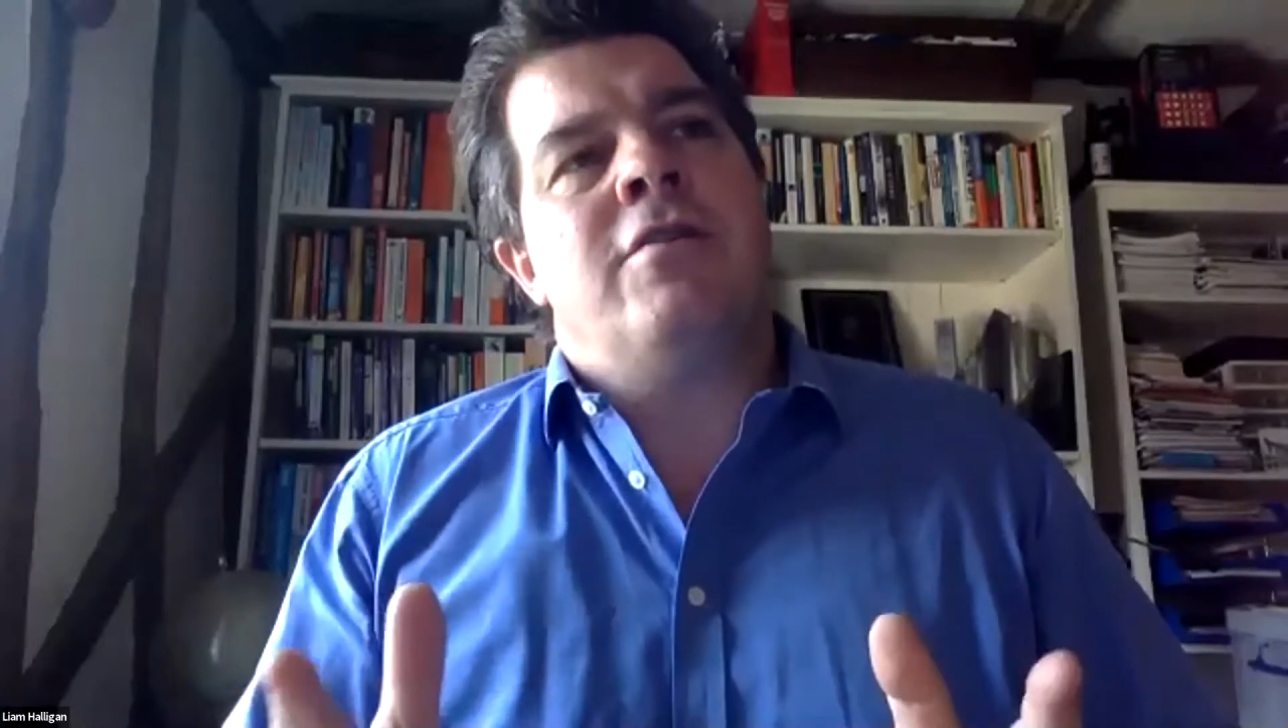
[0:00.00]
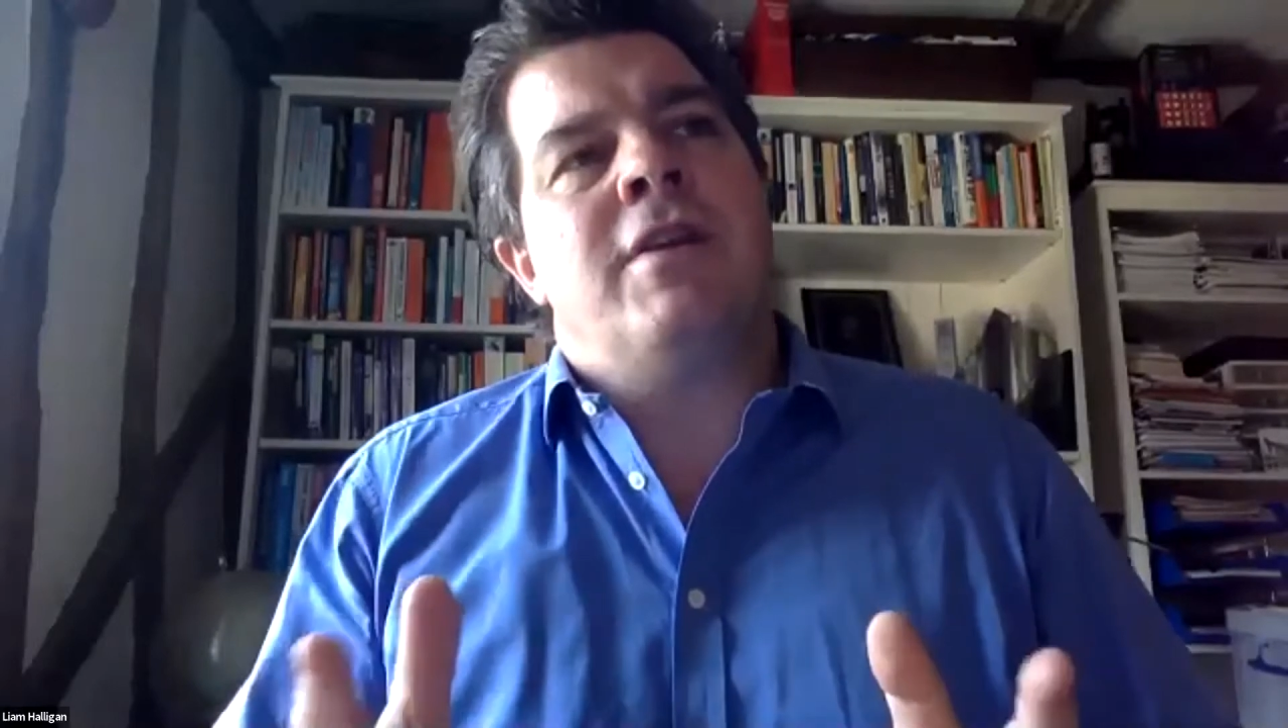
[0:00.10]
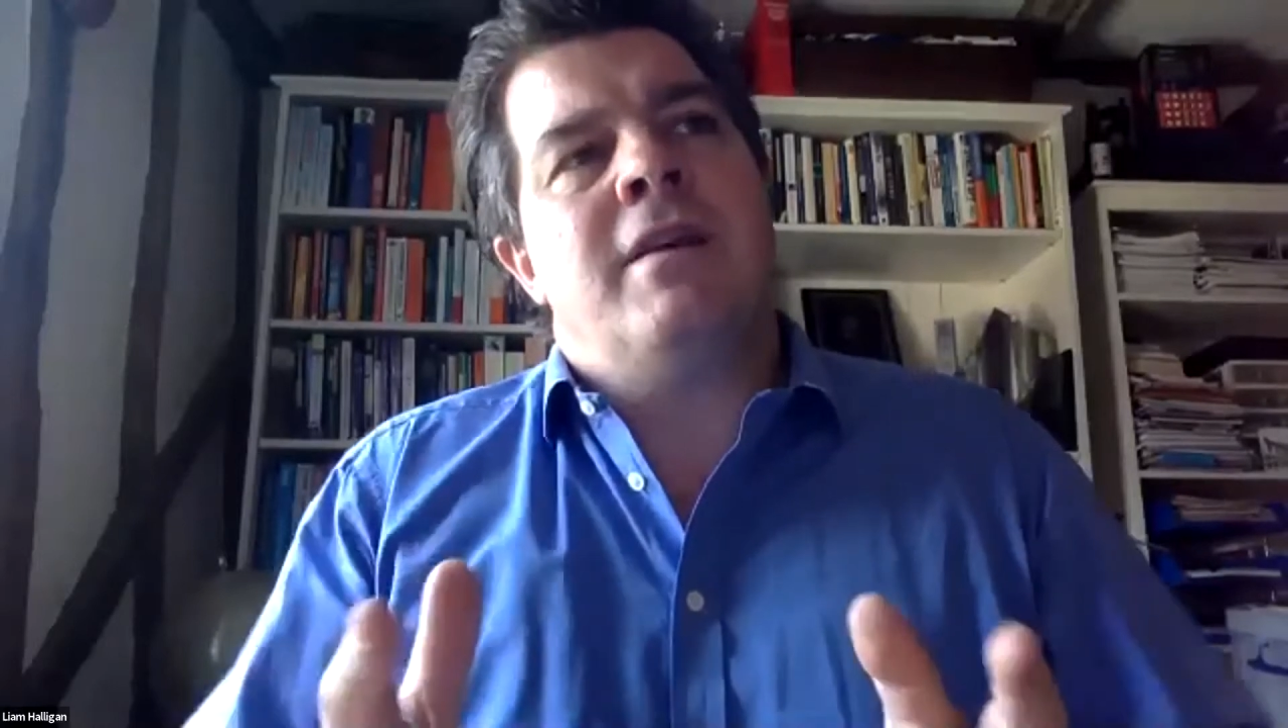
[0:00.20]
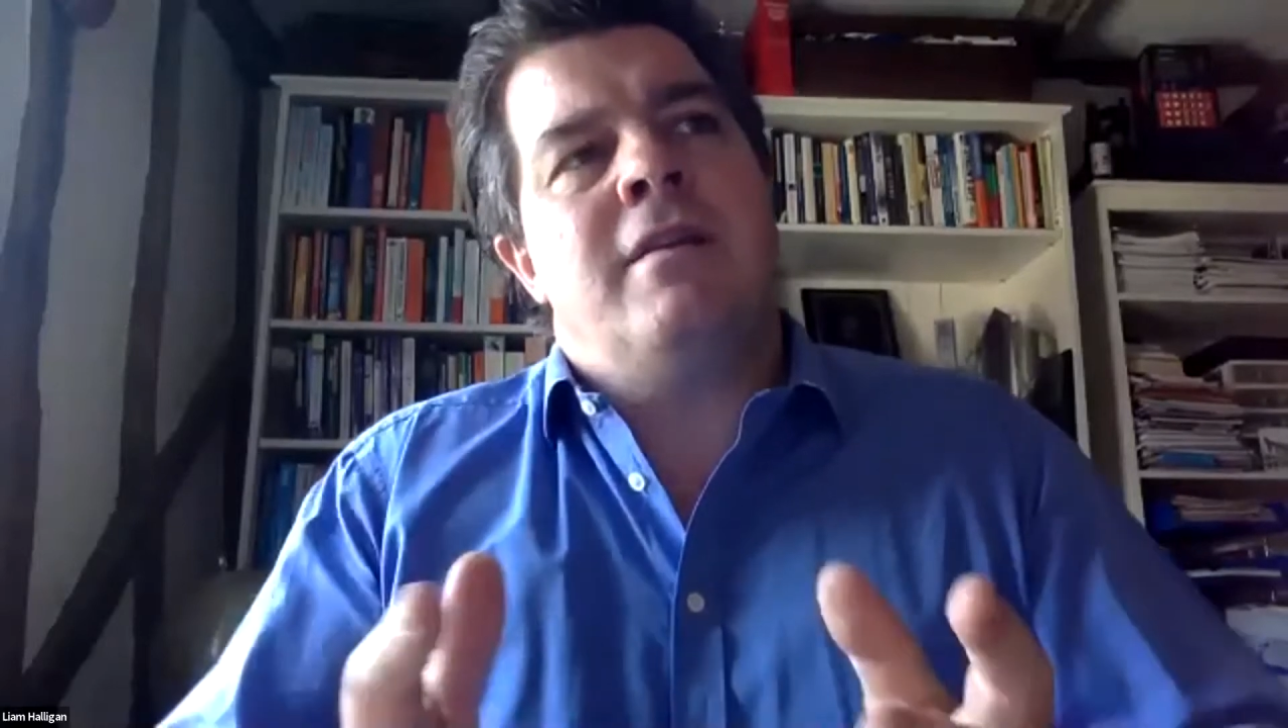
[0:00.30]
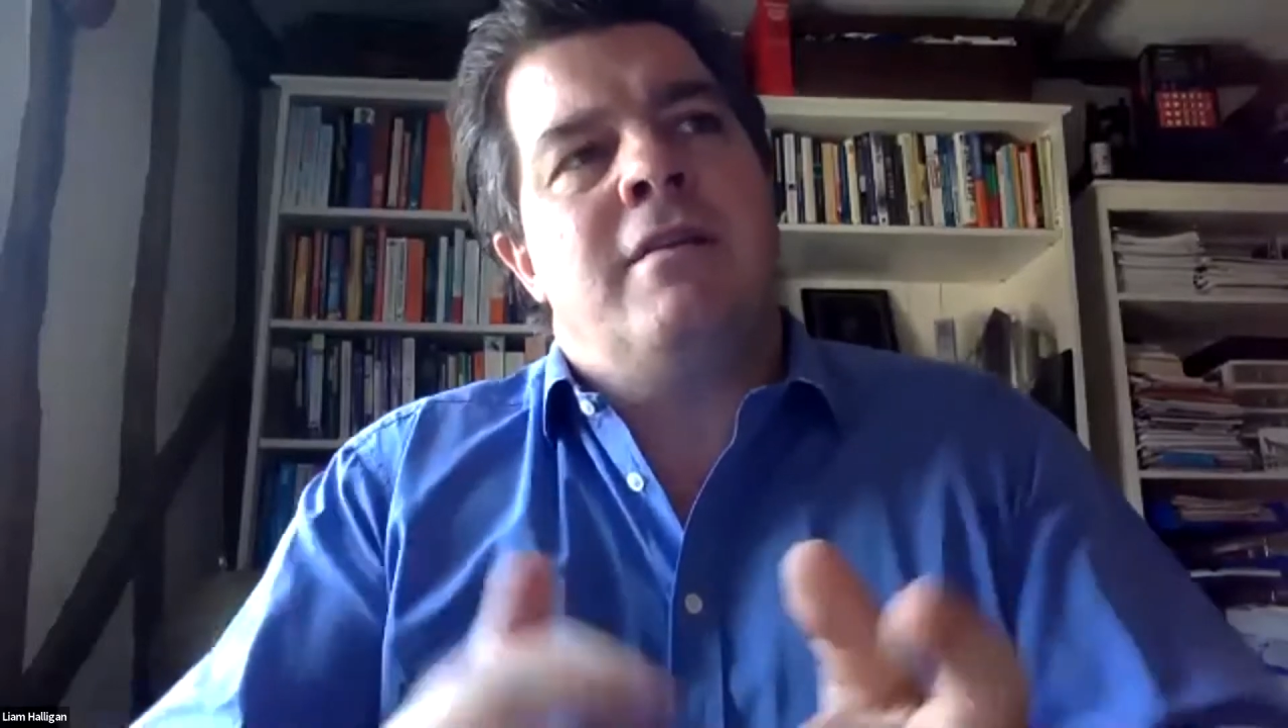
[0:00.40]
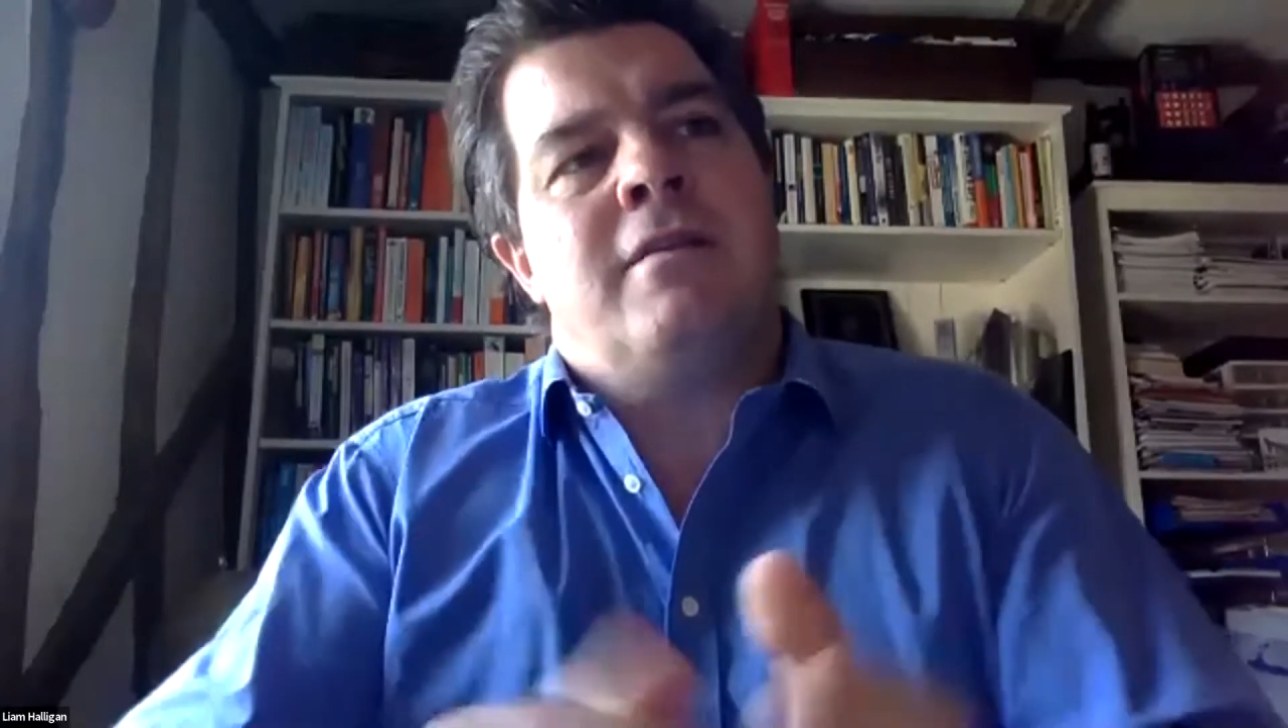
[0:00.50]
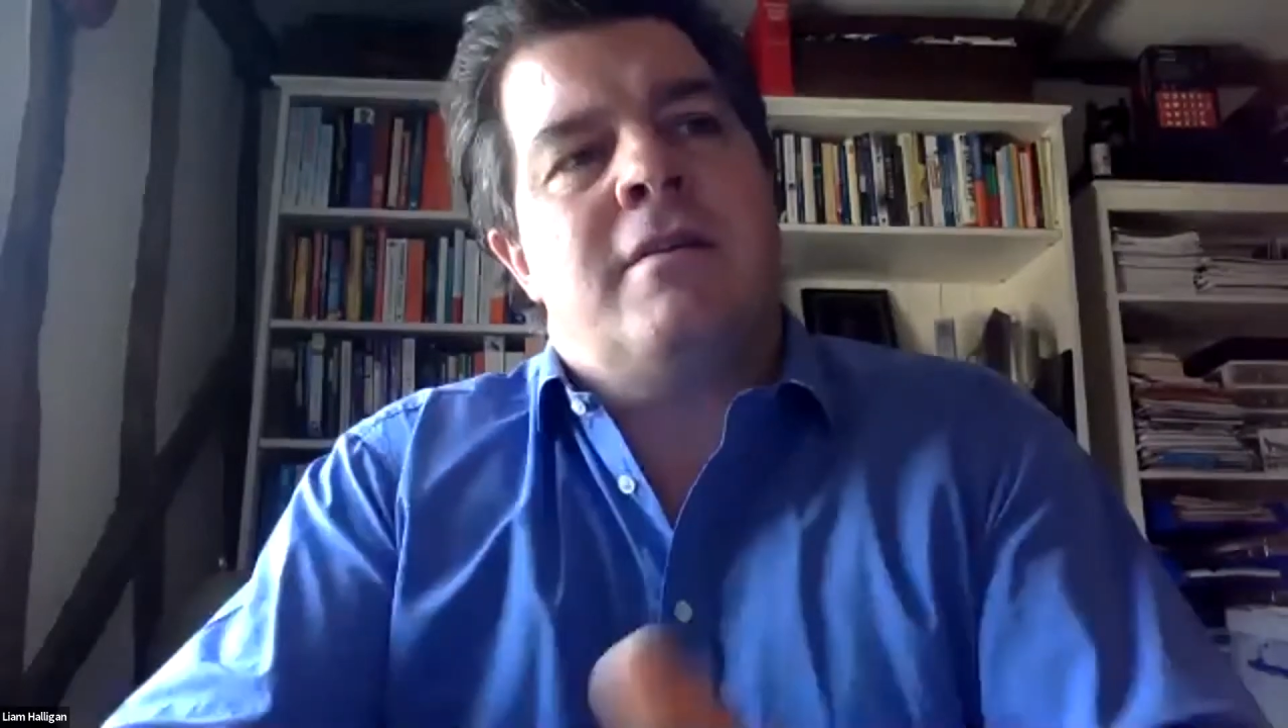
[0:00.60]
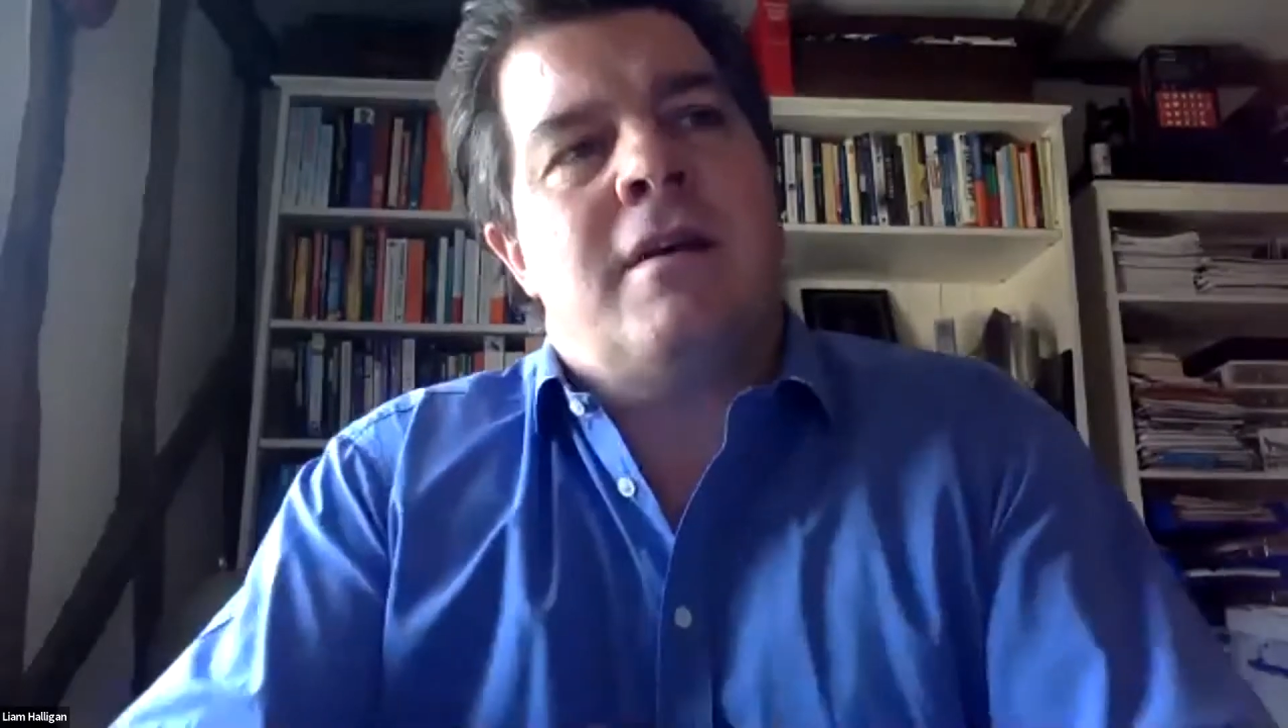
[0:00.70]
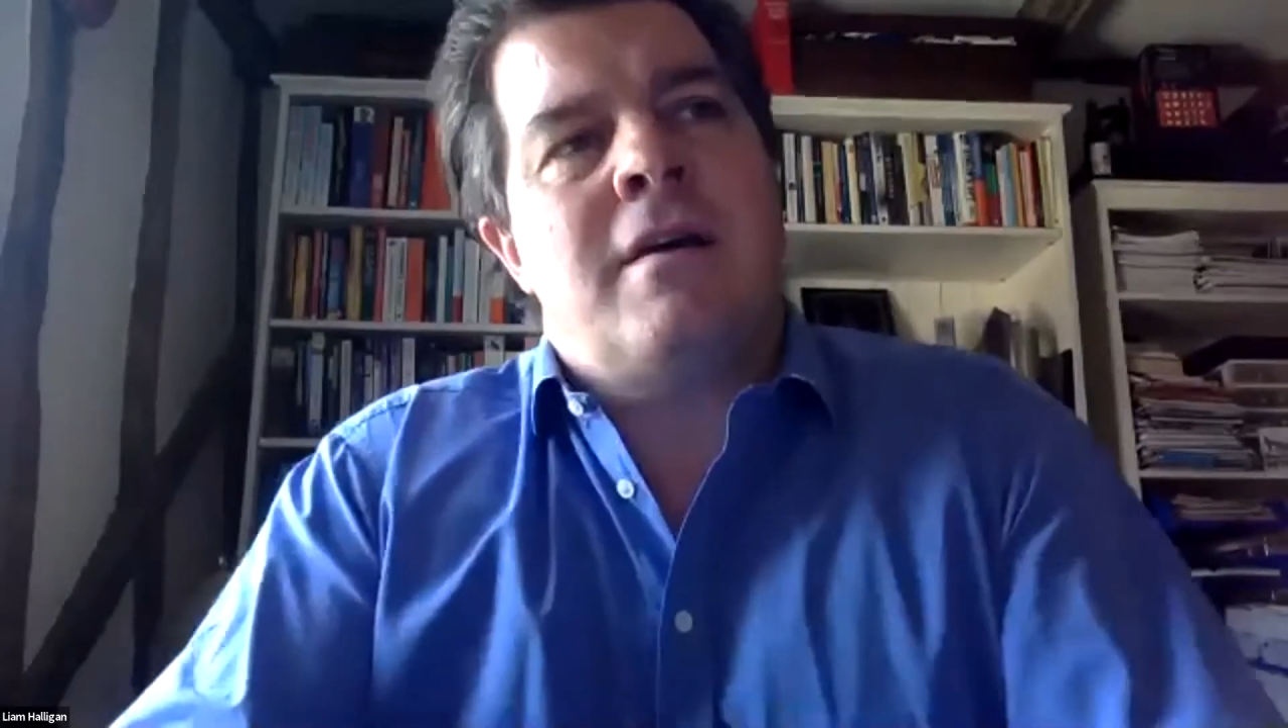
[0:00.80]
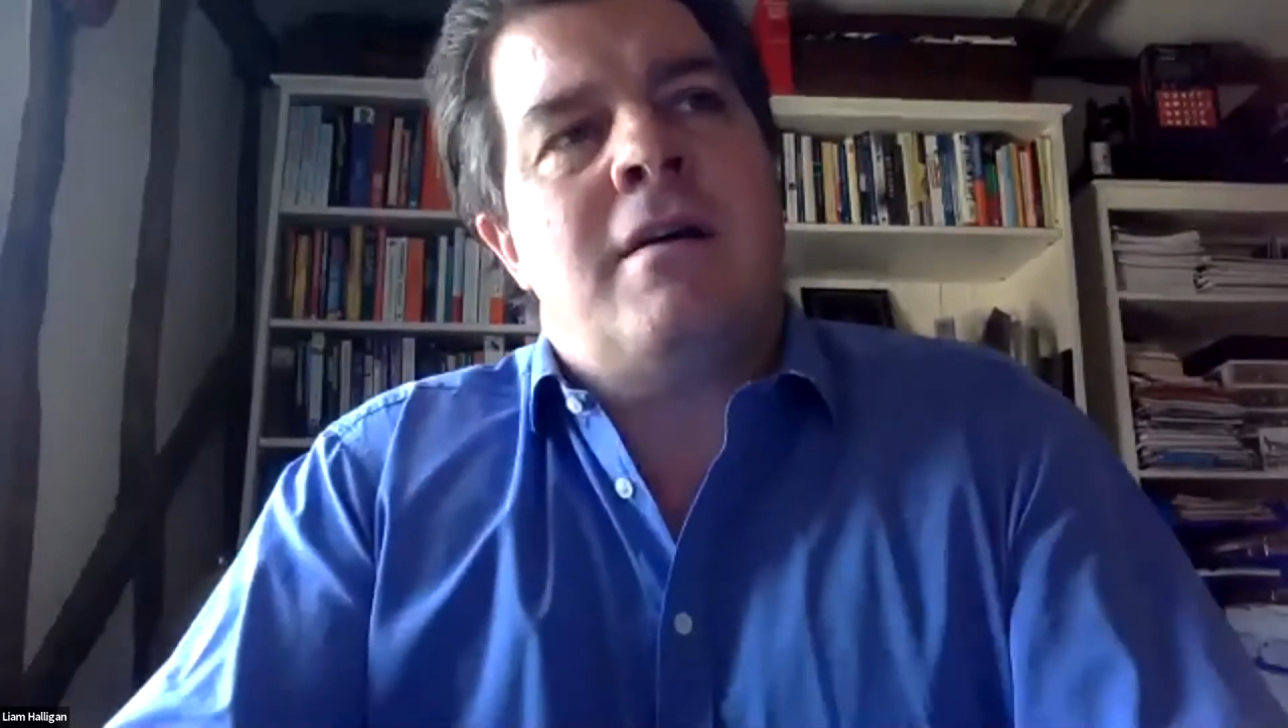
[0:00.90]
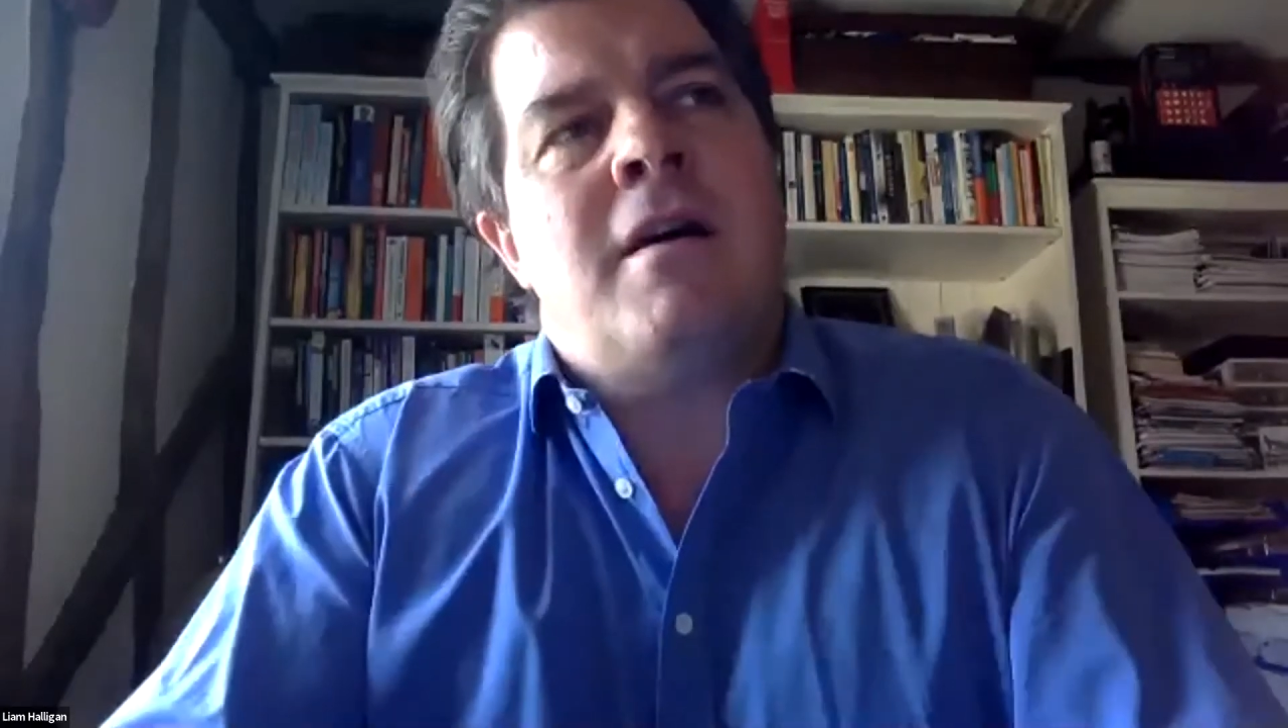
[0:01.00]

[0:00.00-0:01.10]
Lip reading: in the